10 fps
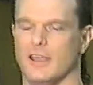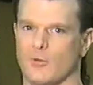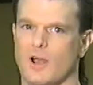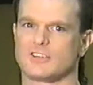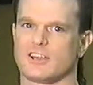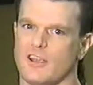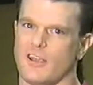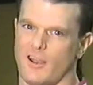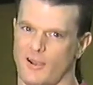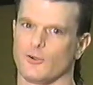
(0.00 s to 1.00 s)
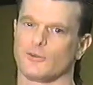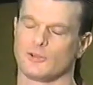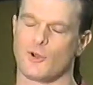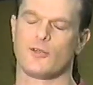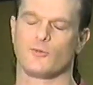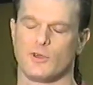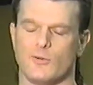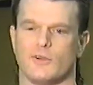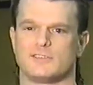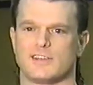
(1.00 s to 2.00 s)
and watch Harold Lloyd
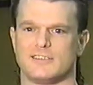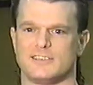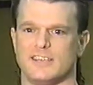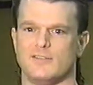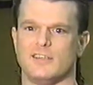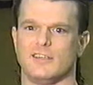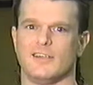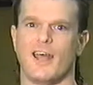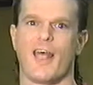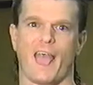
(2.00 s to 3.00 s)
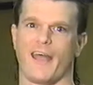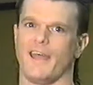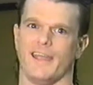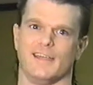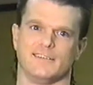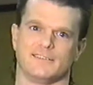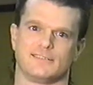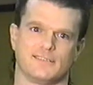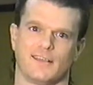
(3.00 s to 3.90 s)
reruns on TV. And